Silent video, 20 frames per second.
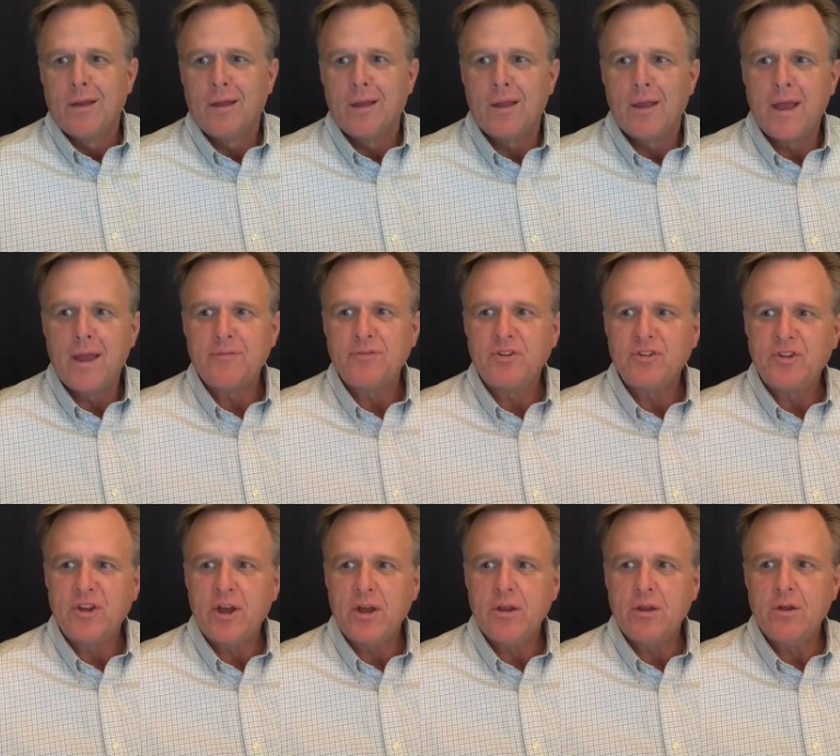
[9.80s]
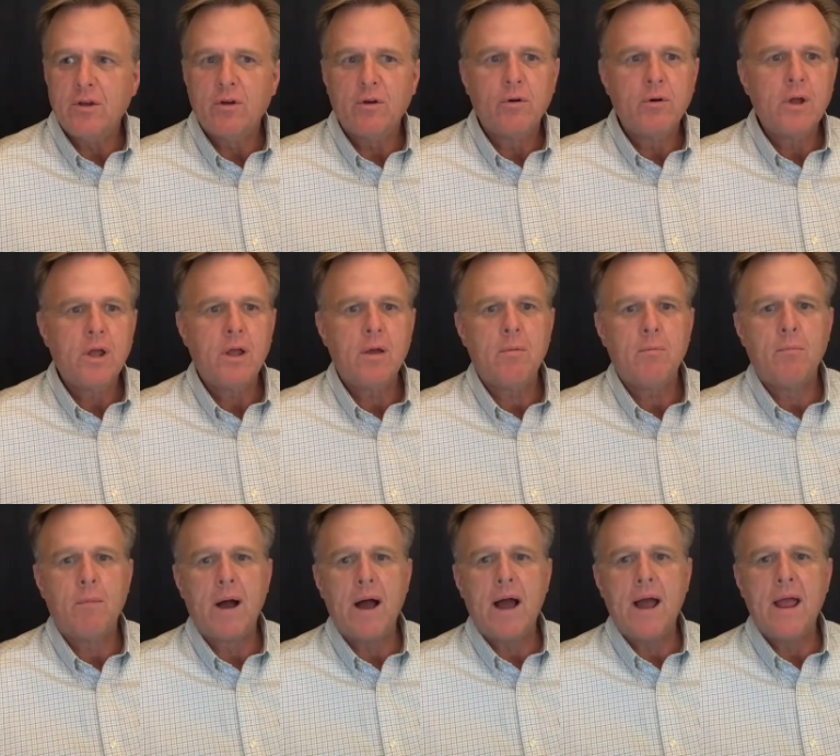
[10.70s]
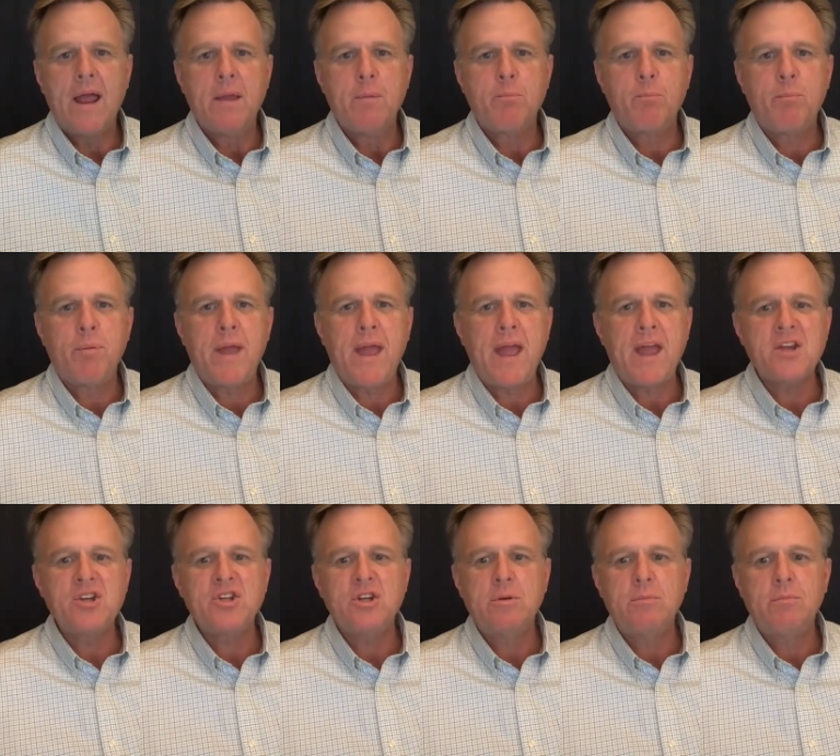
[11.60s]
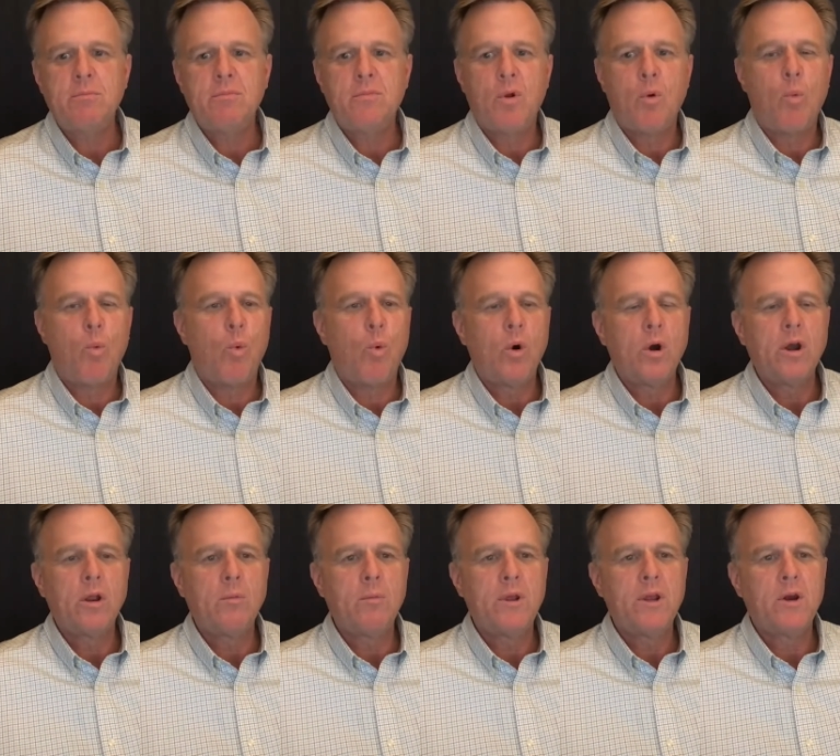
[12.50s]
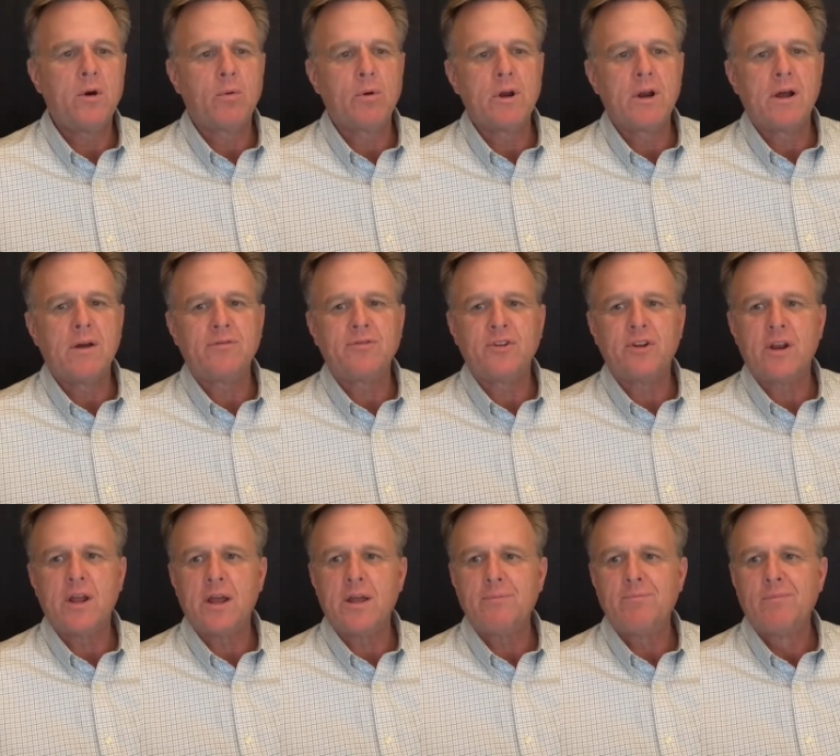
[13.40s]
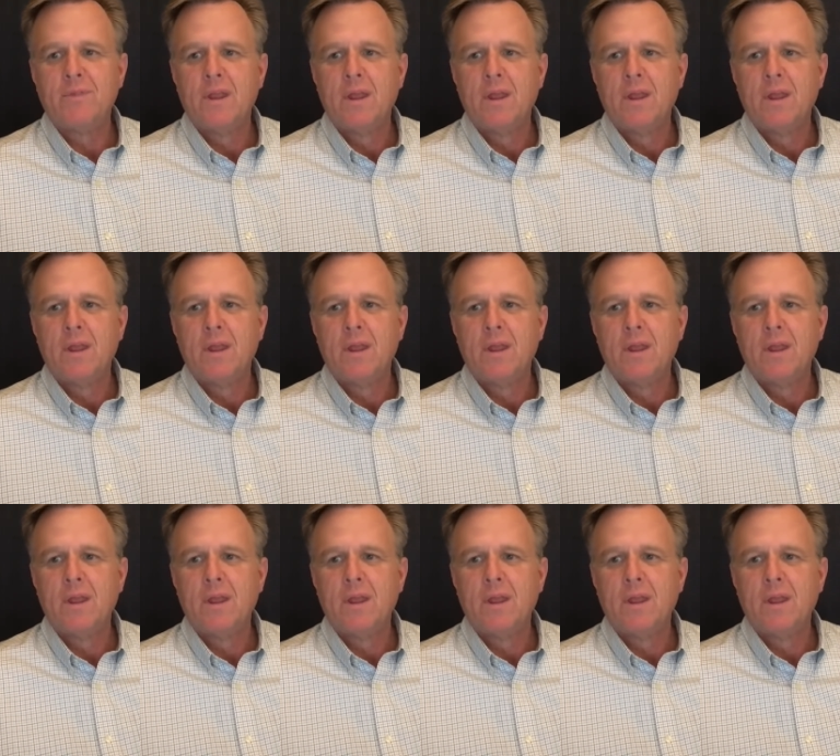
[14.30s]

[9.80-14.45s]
have to tell you, my passion warning meter went off today.